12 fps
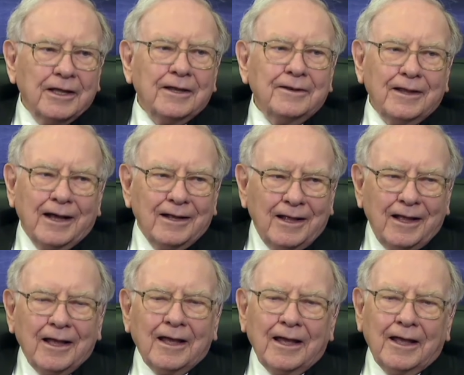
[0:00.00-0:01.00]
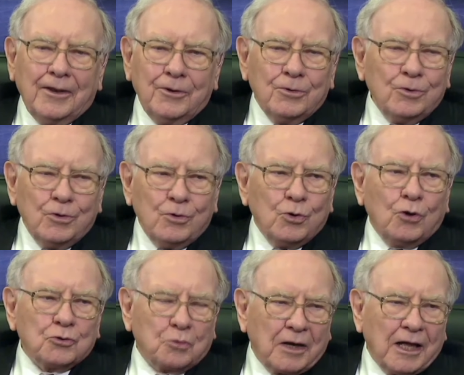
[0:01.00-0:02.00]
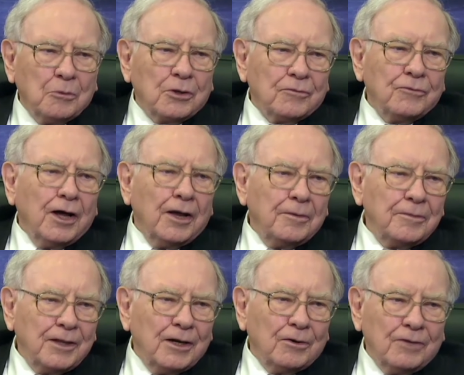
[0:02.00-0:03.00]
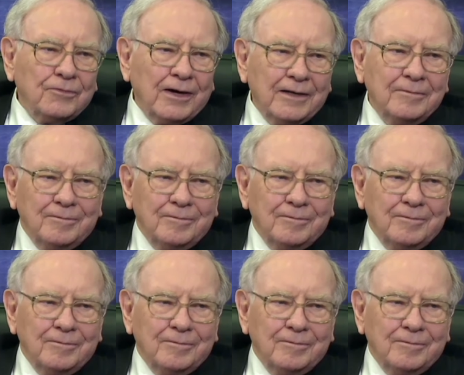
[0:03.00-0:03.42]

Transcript: and who knows what I would have done, if